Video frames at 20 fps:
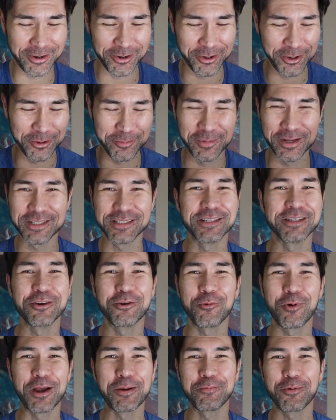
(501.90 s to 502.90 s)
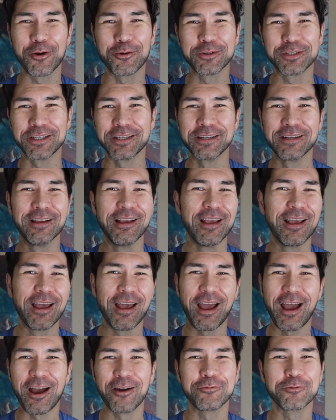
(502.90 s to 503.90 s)
you know, you're mixing your whey protein
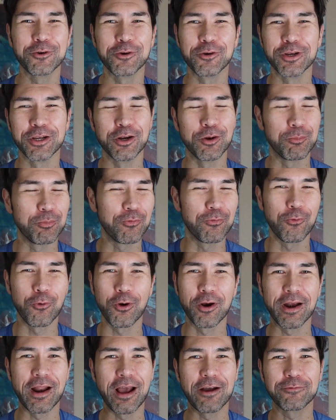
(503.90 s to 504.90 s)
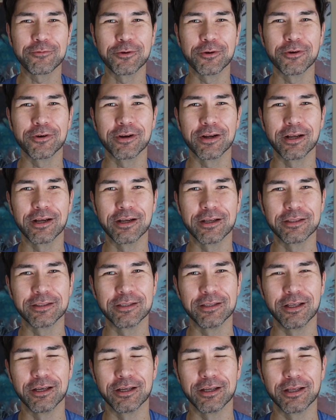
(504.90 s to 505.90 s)
after, you know, before and after uh,
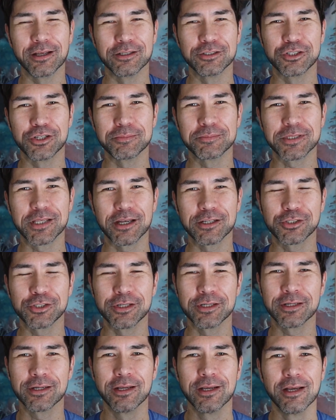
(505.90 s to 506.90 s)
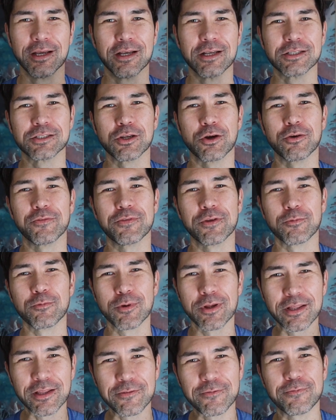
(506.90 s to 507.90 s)
a, a gym session. So if you
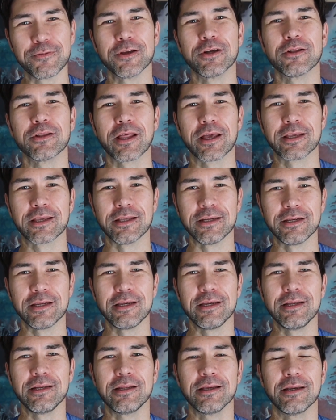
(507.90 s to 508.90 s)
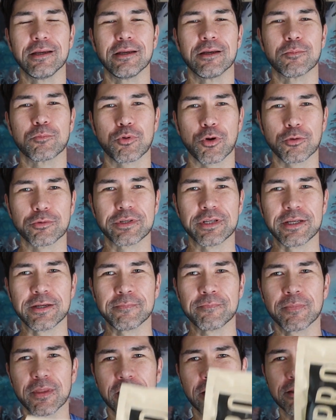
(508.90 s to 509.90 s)
really feel like you need
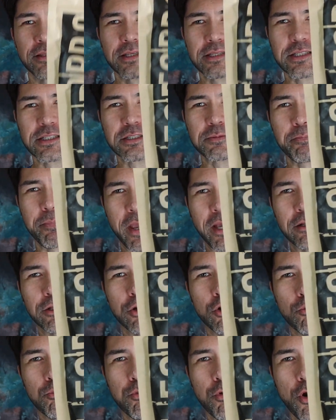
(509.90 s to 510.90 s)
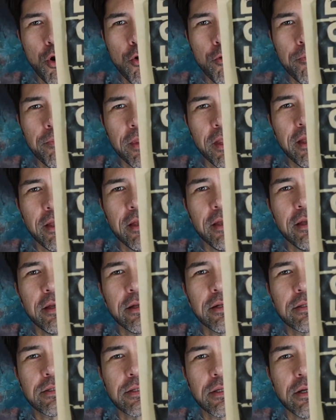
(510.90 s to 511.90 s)
protein, this is Paleo Pro.
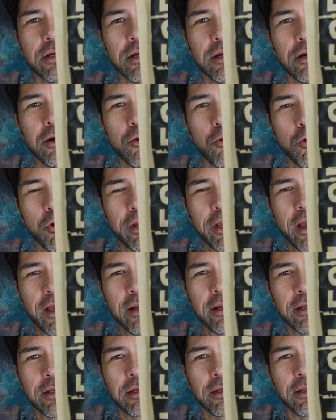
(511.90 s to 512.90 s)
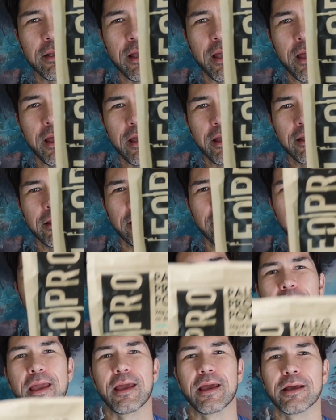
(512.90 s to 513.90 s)
It's uh, organic egg
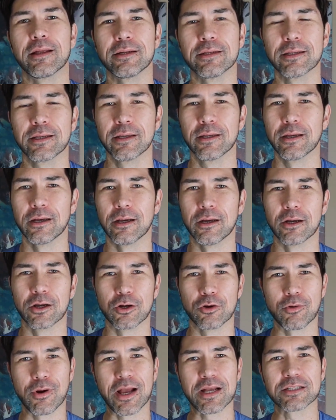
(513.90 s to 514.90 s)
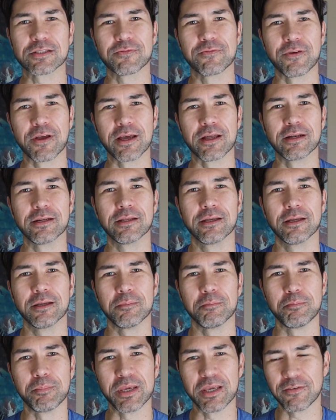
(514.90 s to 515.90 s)
and uh, grass-fed
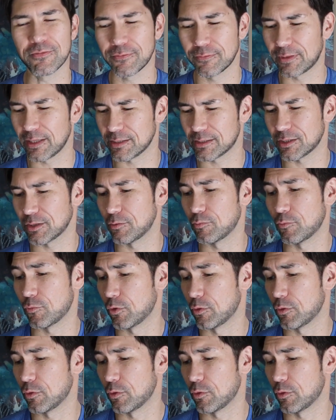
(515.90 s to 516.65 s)
beef that's